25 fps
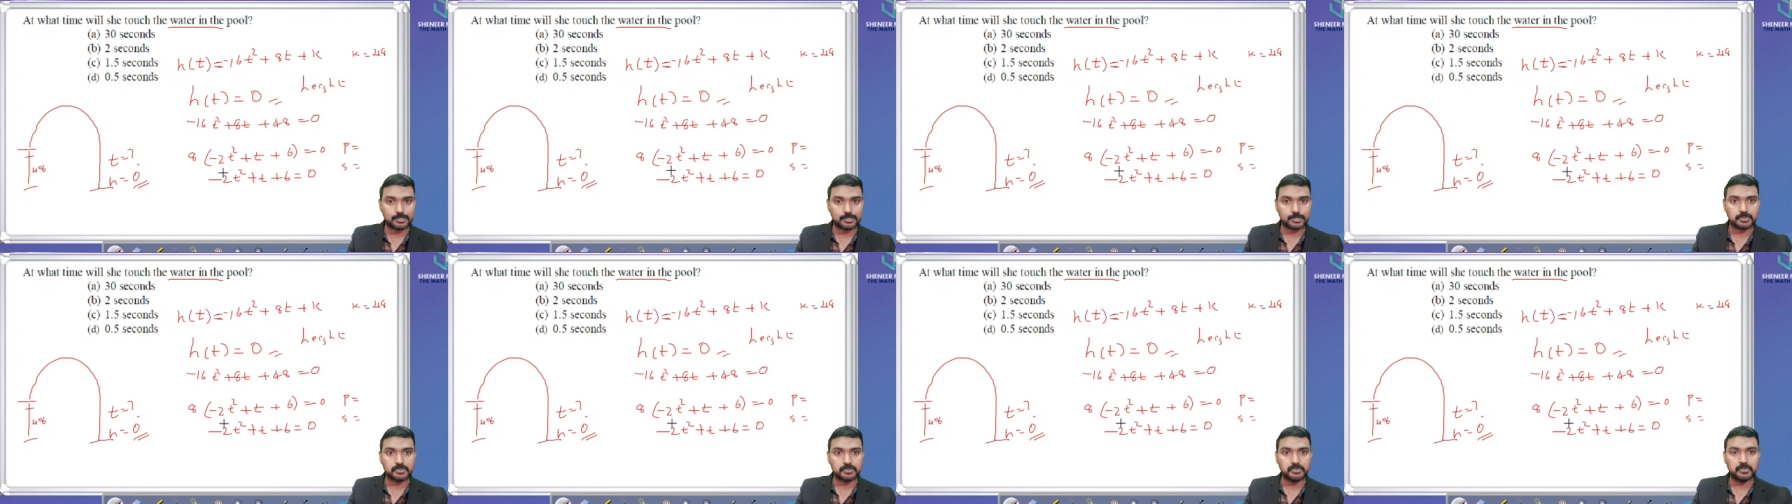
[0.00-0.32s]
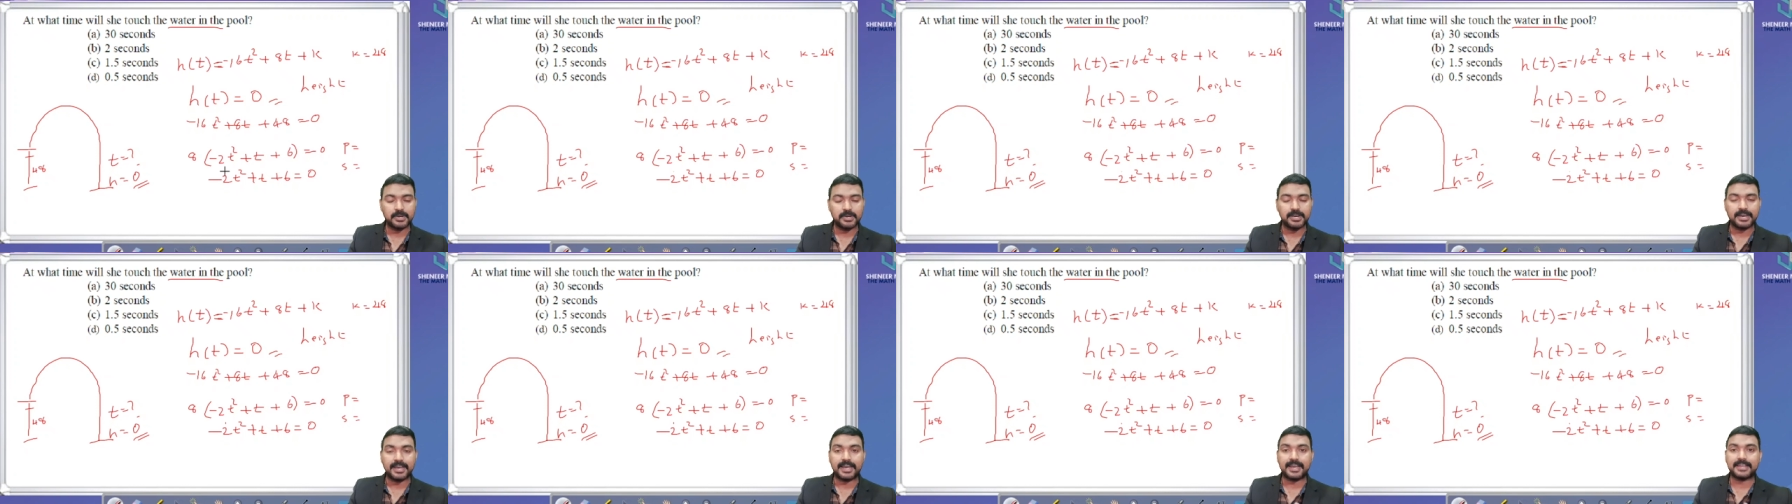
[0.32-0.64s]
2
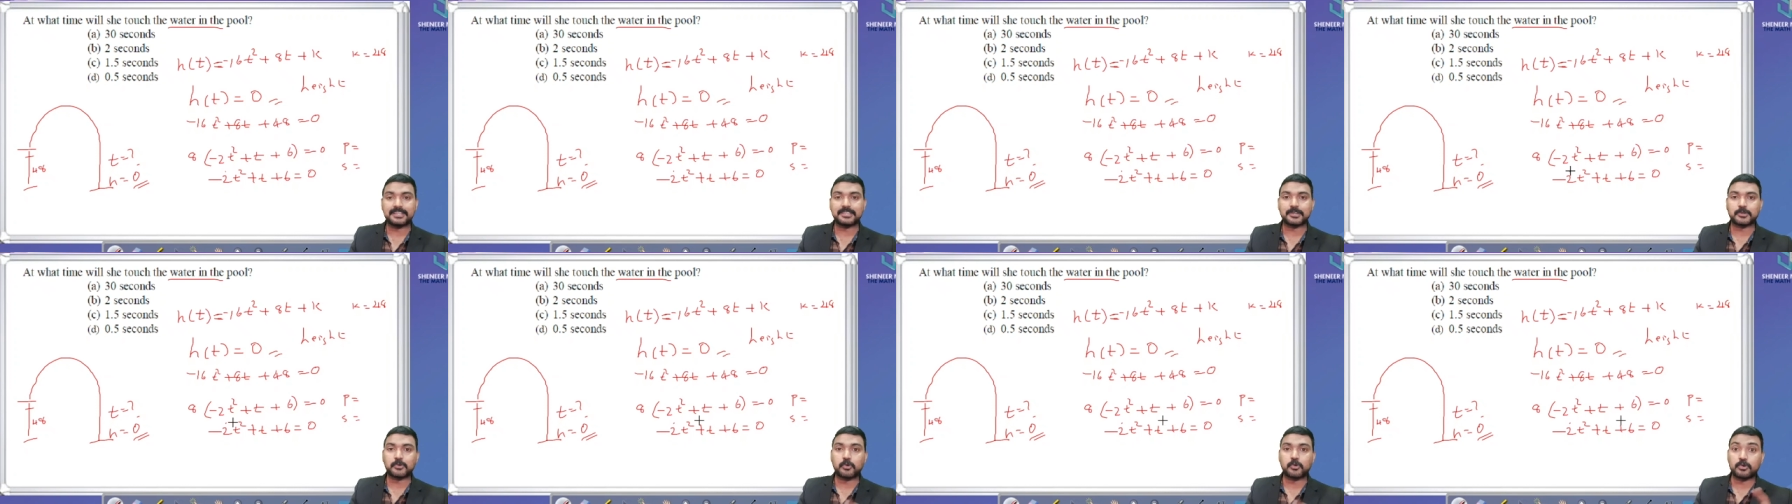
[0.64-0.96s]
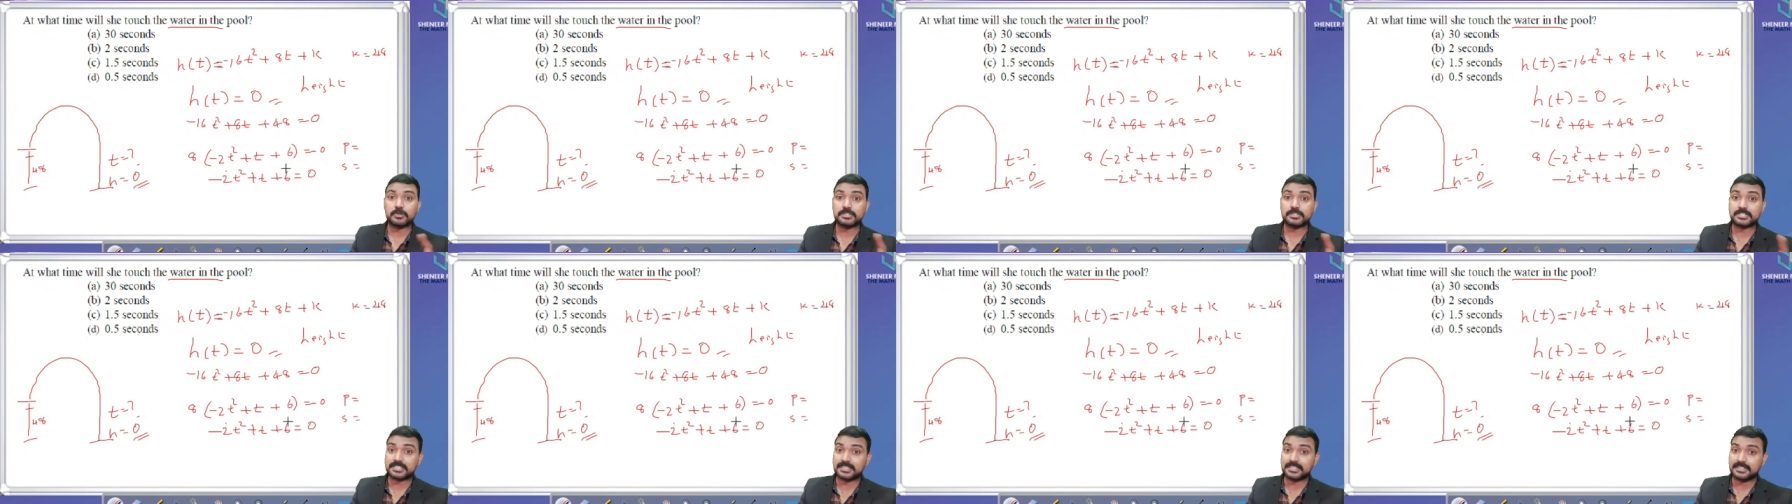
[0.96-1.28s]
and the
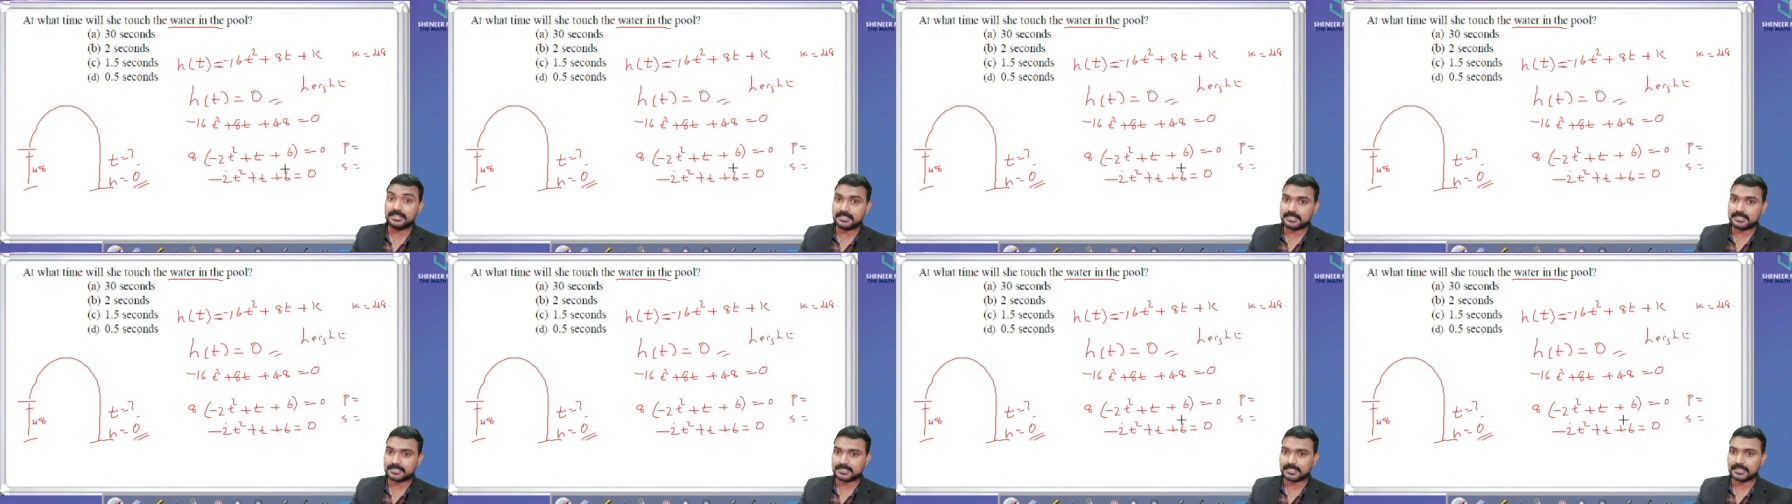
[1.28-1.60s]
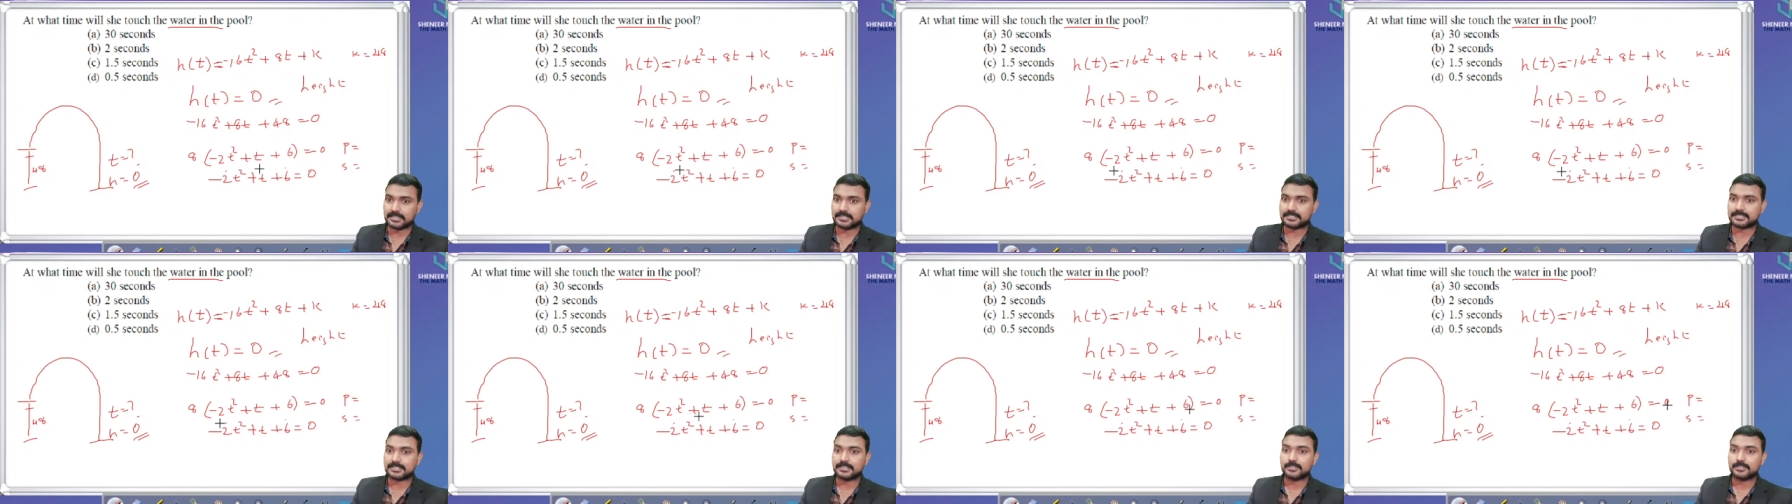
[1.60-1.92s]
constant is
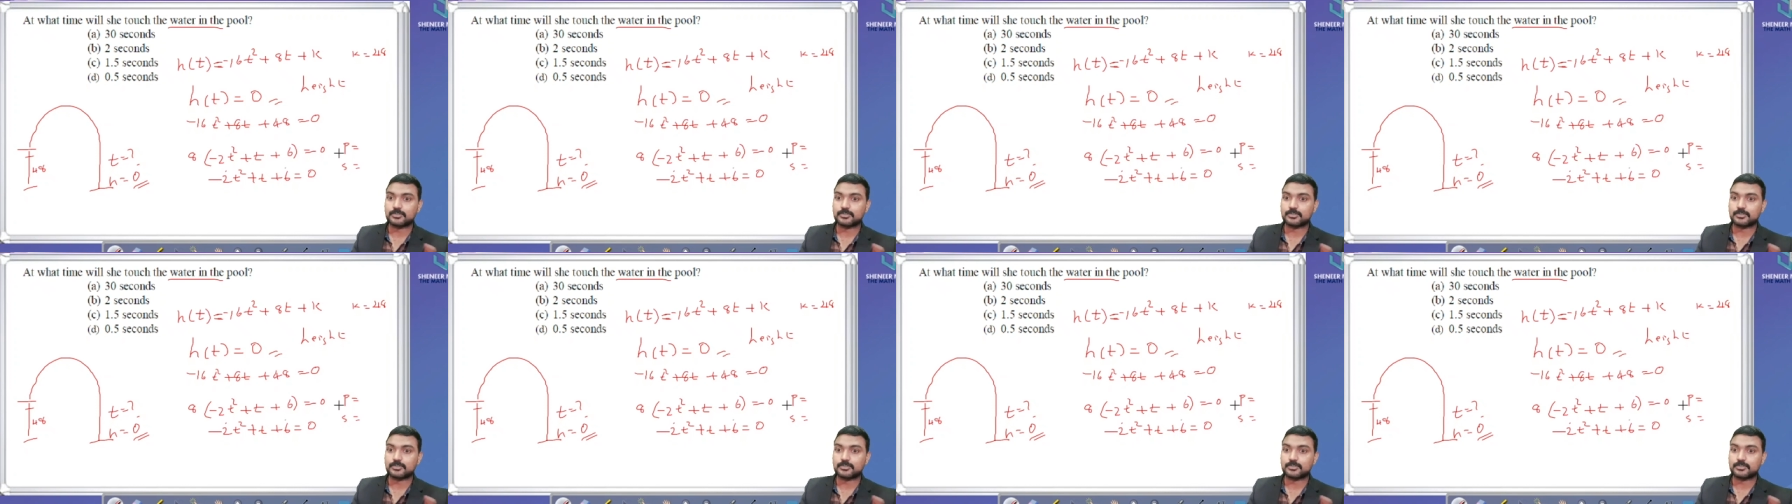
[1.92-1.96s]
6.